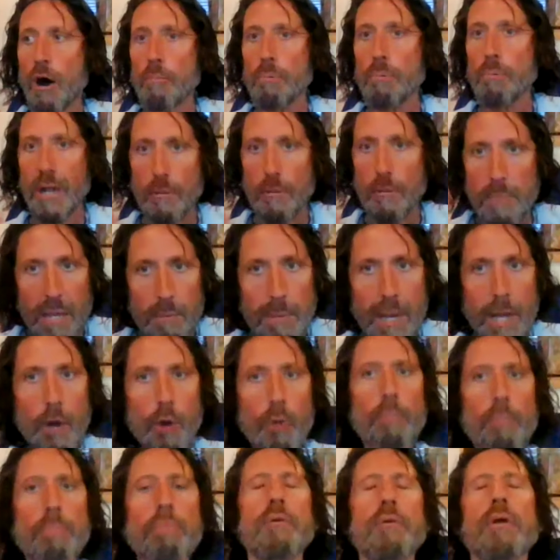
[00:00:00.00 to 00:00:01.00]
but I'll make my
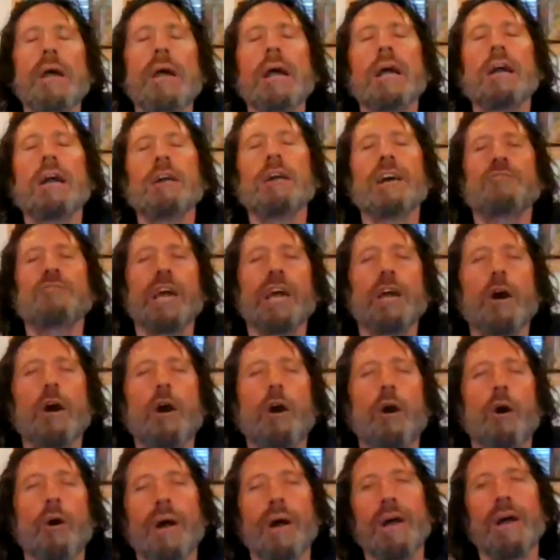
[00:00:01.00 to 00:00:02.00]
own prayer as I
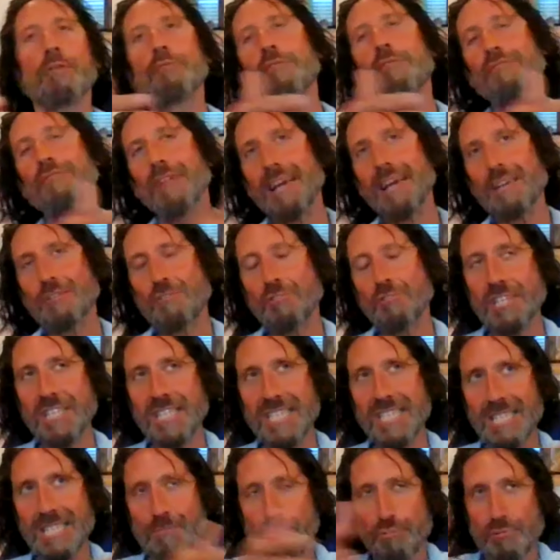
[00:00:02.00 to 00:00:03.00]
go, and
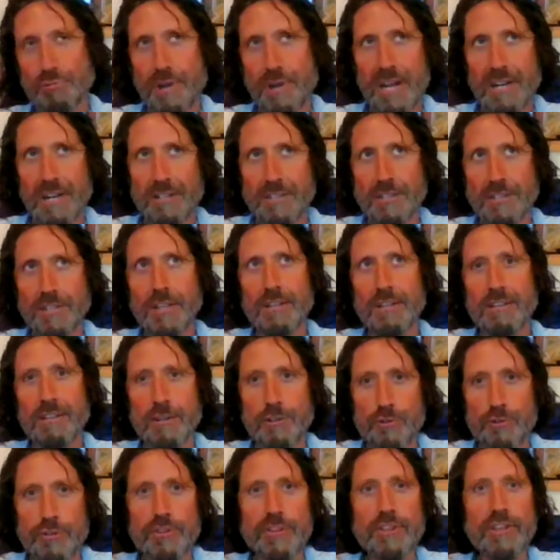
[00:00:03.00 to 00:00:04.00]
reflection and prayer are a
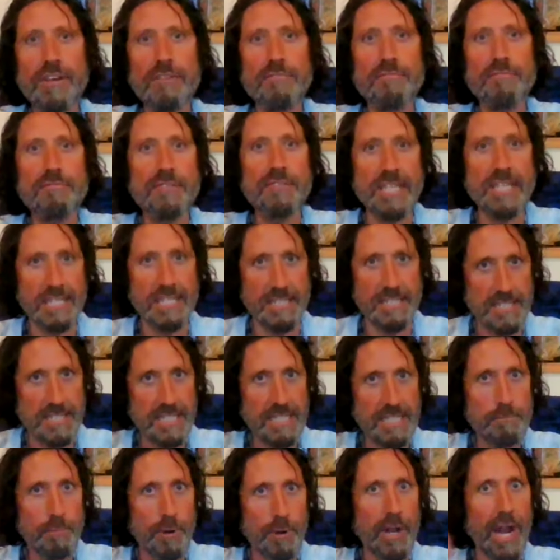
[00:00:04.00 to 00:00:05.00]
little different,
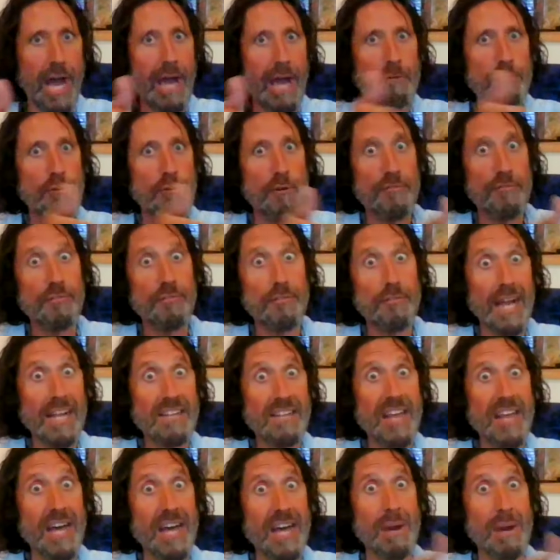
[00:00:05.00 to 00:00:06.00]
but I
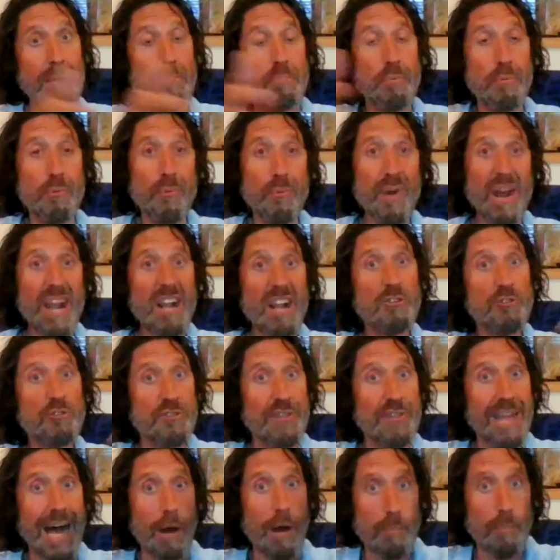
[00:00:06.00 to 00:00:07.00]
reflect on my
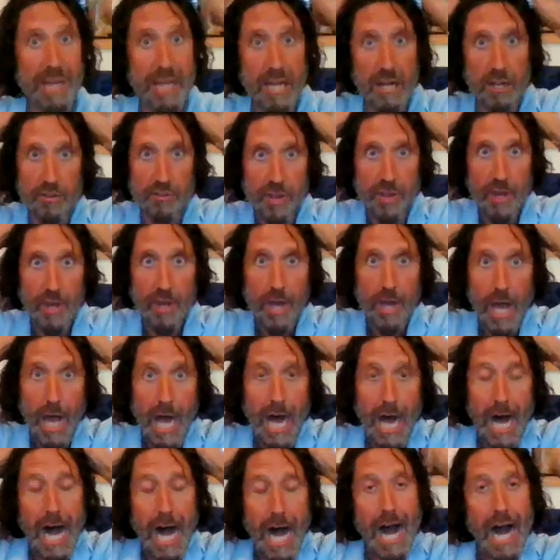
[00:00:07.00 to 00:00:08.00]
prayers now, because
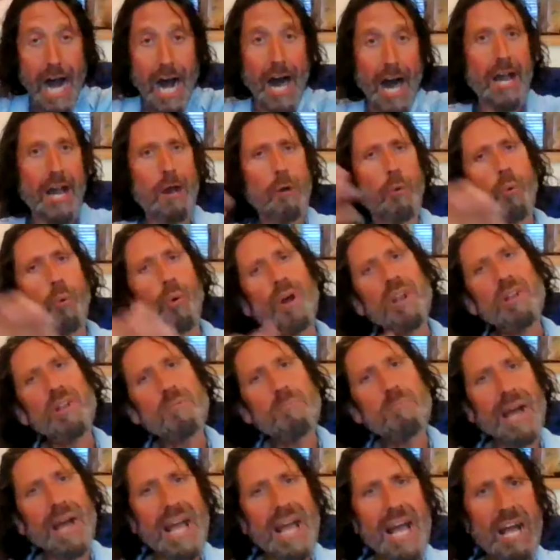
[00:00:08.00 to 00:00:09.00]
what
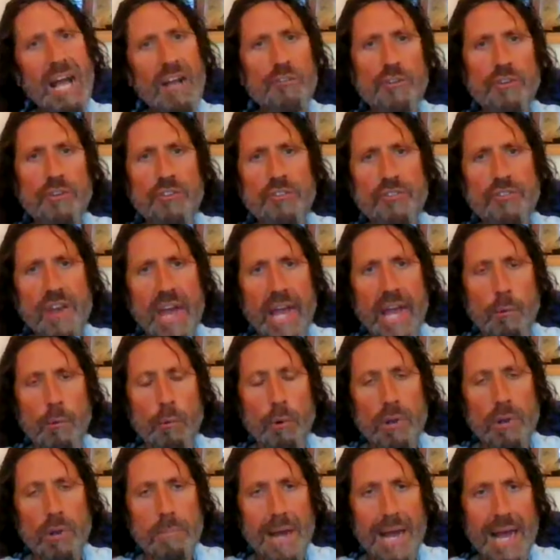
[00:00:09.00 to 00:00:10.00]
am I actually saying?
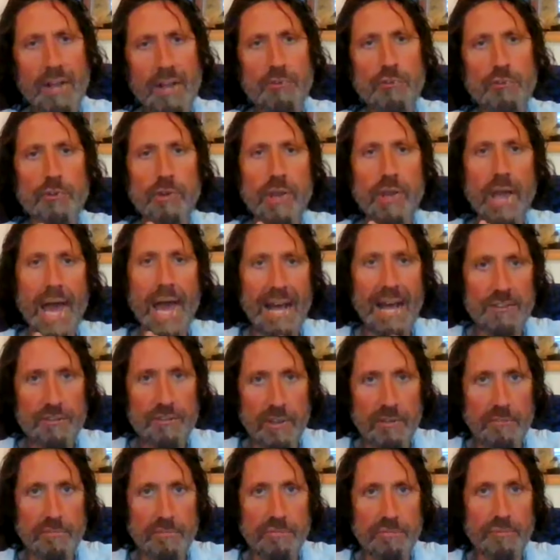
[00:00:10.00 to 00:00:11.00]
What am I actually
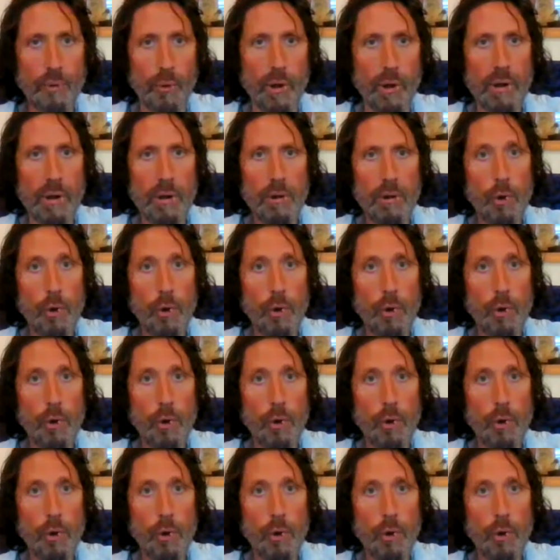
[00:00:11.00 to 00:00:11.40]
asking for?